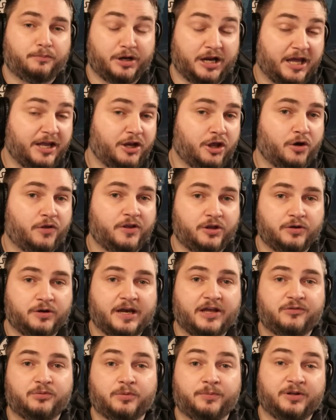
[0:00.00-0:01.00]
I know that you
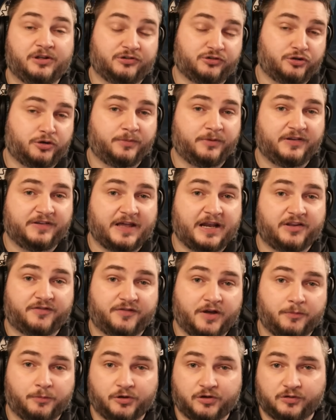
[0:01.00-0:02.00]
guys will be extremely
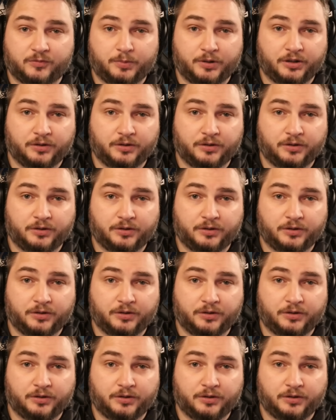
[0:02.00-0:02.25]
satisfied with this build.